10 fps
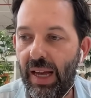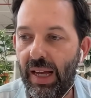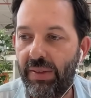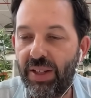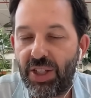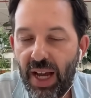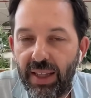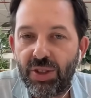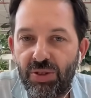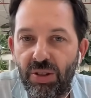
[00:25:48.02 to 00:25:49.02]
the
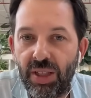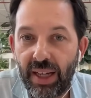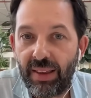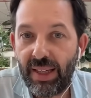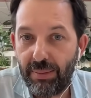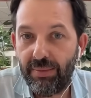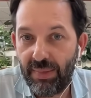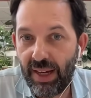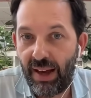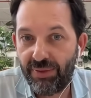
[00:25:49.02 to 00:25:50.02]
challenge really, I think,
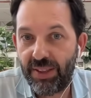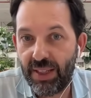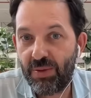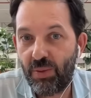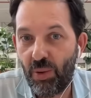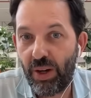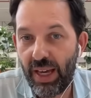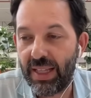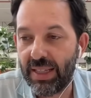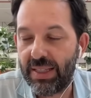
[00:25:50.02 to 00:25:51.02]
after this war
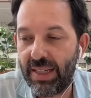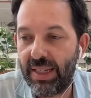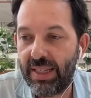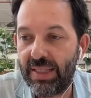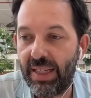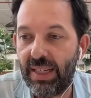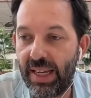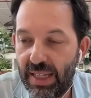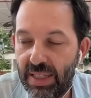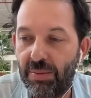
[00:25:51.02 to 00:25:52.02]
ends is there
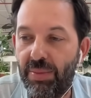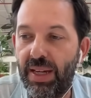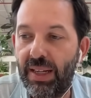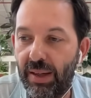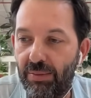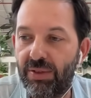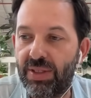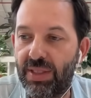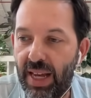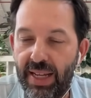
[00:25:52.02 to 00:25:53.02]
needs to be a number of
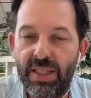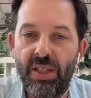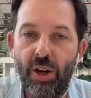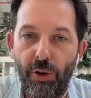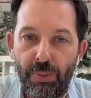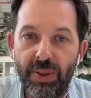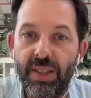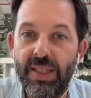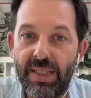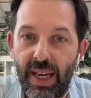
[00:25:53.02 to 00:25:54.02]
states that
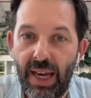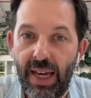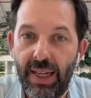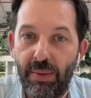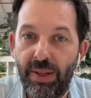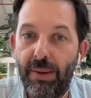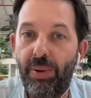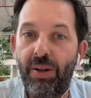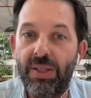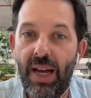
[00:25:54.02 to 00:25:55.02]
openly say we
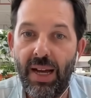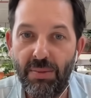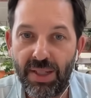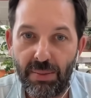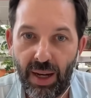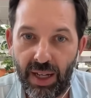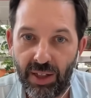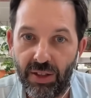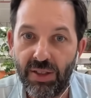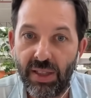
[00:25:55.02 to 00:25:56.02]
impose arms
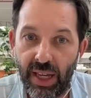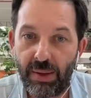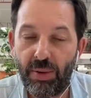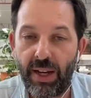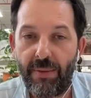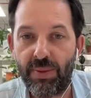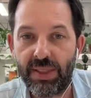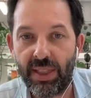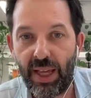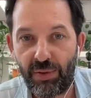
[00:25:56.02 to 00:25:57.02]
embargoes, like what happened with
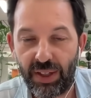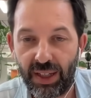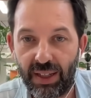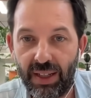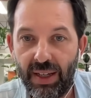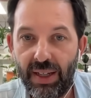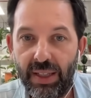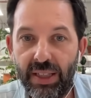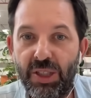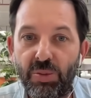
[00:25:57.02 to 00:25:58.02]
South Africa.
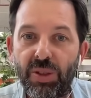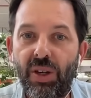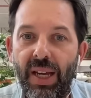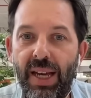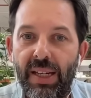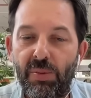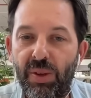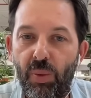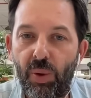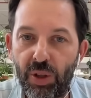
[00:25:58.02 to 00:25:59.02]
This will not end
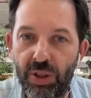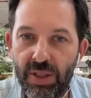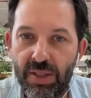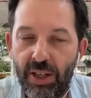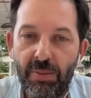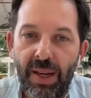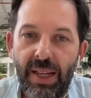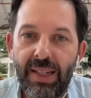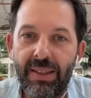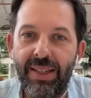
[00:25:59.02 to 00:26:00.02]
with words. I don't
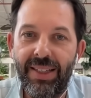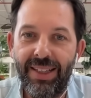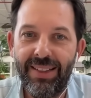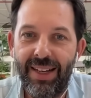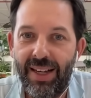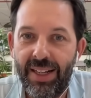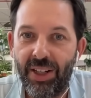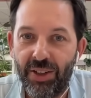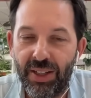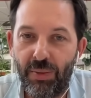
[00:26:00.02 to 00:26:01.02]
mean,
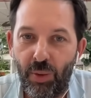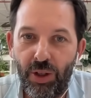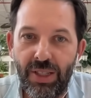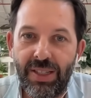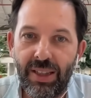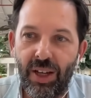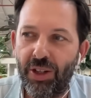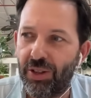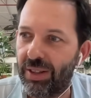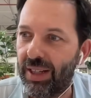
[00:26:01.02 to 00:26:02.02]
words
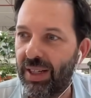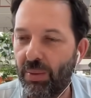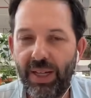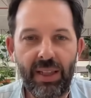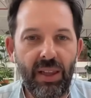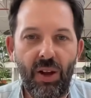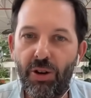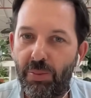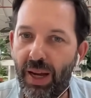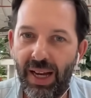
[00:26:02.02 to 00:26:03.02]
alone. We are
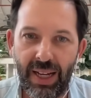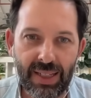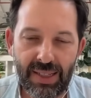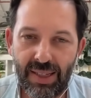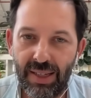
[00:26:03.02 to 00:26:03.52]
long past